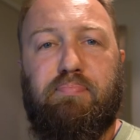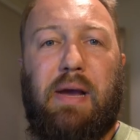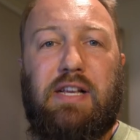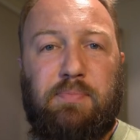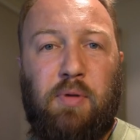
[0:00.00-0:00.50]

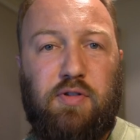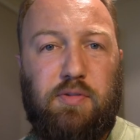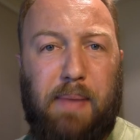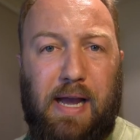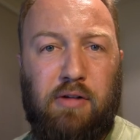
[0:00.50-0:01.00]
Base
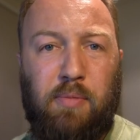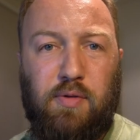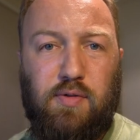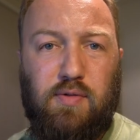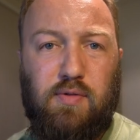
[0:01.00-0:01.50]
malts, pale
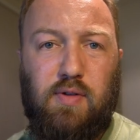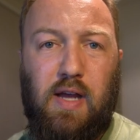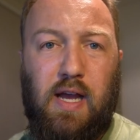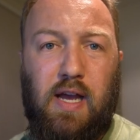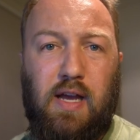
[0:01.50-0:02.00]
malts
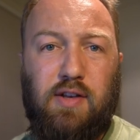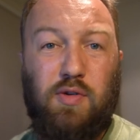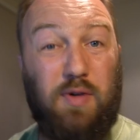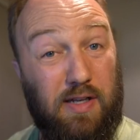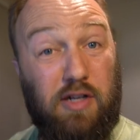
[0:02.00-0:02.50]

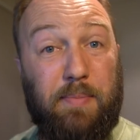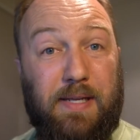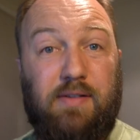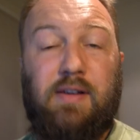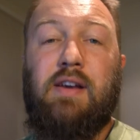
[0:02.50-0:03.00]
do it a little
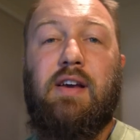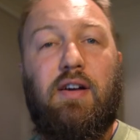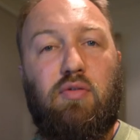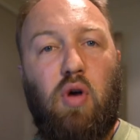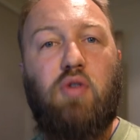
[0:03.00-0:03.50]
bit.
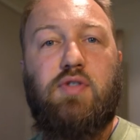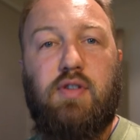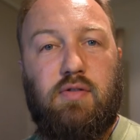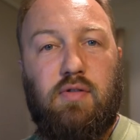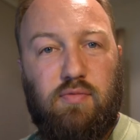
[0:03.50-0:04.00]

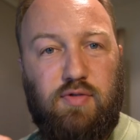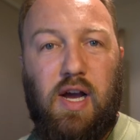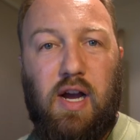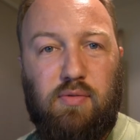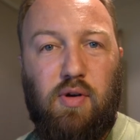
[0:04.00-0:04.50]

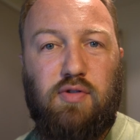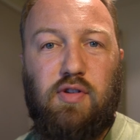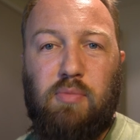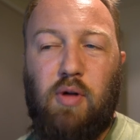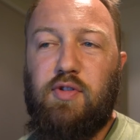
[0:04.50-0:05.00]
Dark
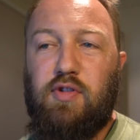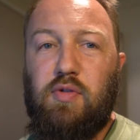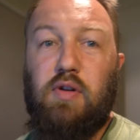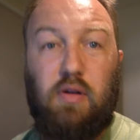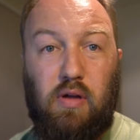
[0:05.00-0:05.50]
roasted malts
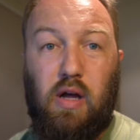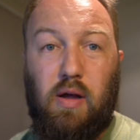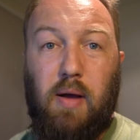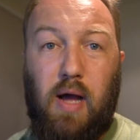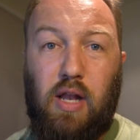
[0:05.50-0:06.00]
do it
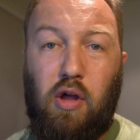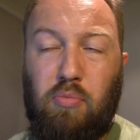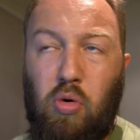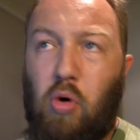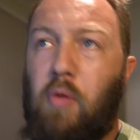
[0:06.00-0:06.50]
a
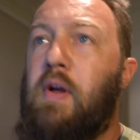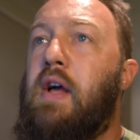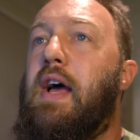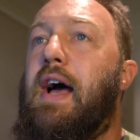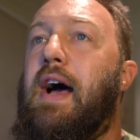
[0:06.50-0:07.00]
lot more.
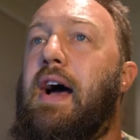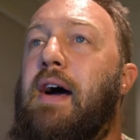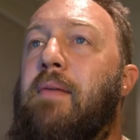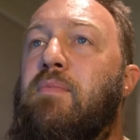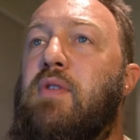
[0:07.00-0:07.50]

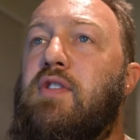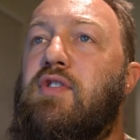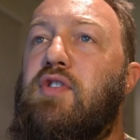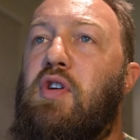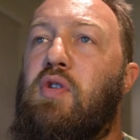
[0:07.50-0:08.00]

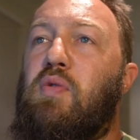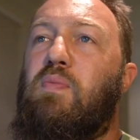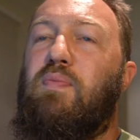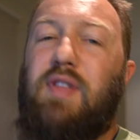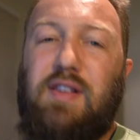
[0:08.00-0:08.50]
And so
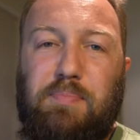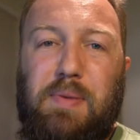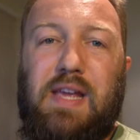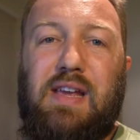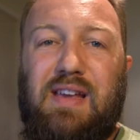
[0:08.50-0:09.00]
this
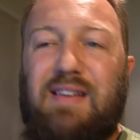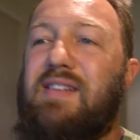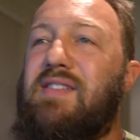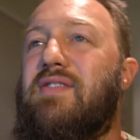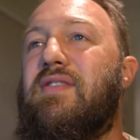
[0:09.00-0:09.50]

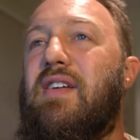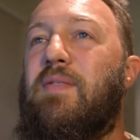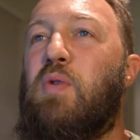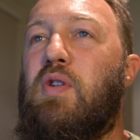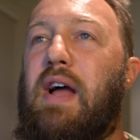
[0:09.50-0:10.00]
beer
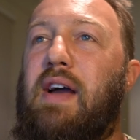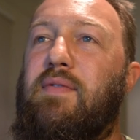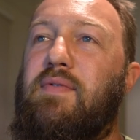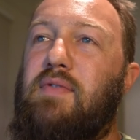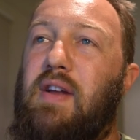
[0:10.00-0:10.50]
will
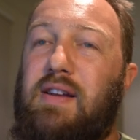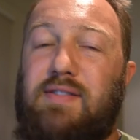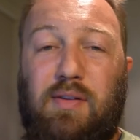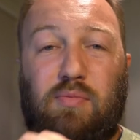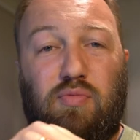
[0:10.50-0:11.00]
have like
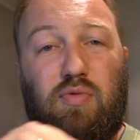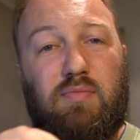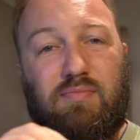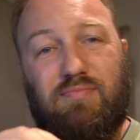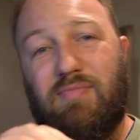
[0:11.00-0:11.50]

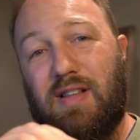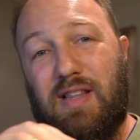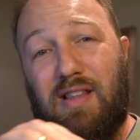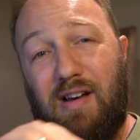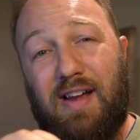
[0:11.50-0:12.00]
some
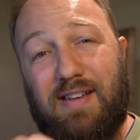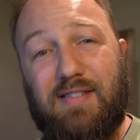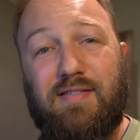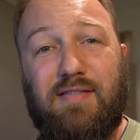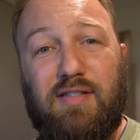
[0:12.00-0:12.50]

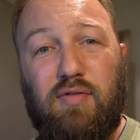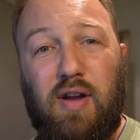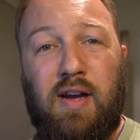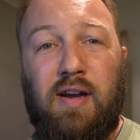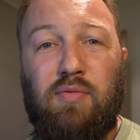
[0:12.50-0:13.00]
light
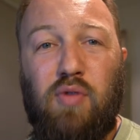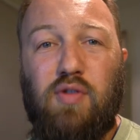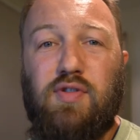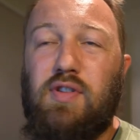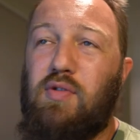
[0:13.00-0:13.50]

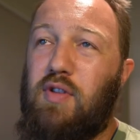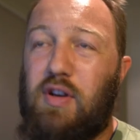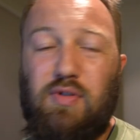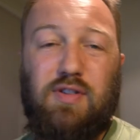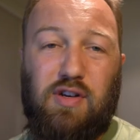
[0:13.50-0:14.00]
roasted, or
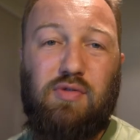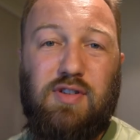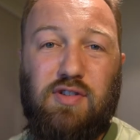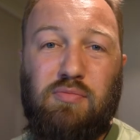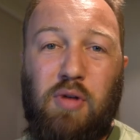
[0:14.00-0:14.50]
the
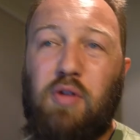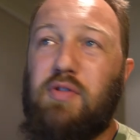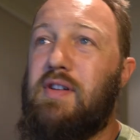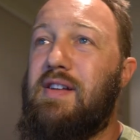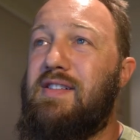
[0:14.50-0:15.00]
crystal
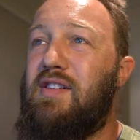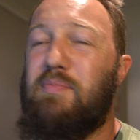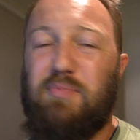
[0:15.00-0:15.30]
malt it's